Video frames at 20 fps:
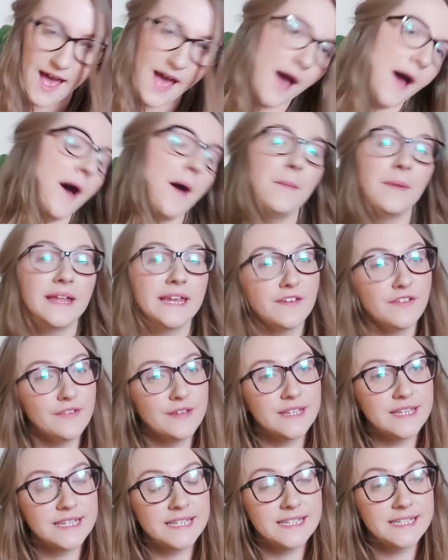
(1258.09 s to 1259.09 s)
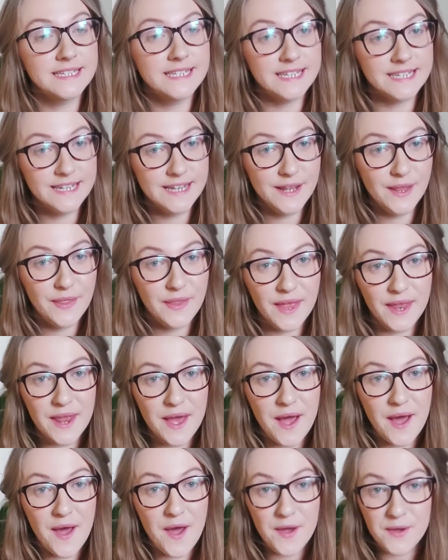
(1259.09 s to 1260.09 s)
and if it didn't, then
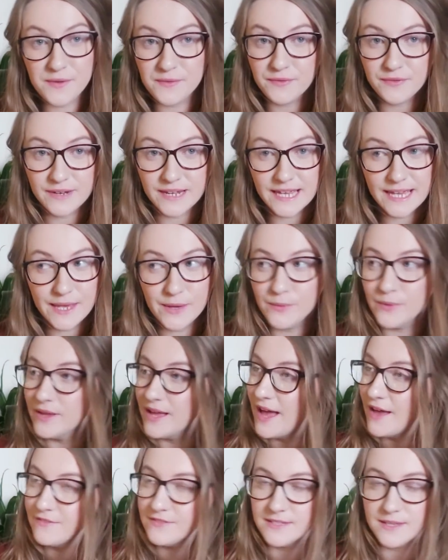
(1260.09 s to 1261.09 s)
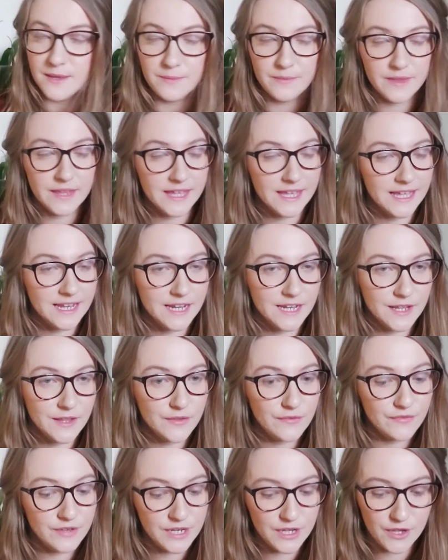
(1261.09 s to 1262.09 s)
hopefully we'll have something in another
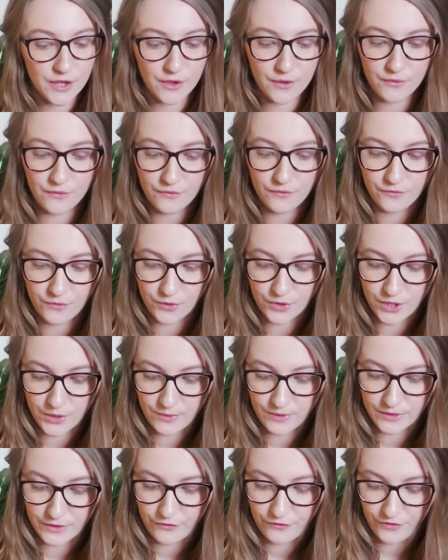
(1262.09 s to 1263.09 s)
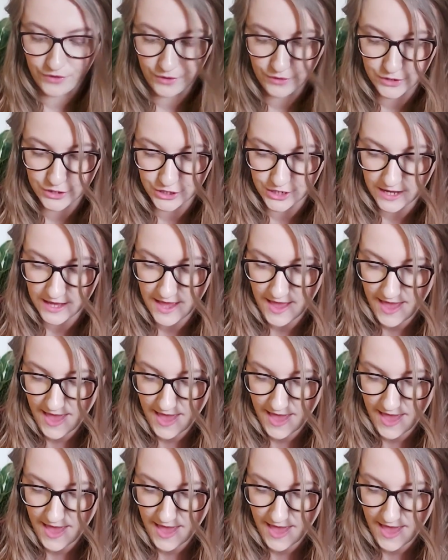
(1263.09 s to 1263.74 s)
video for you in the future.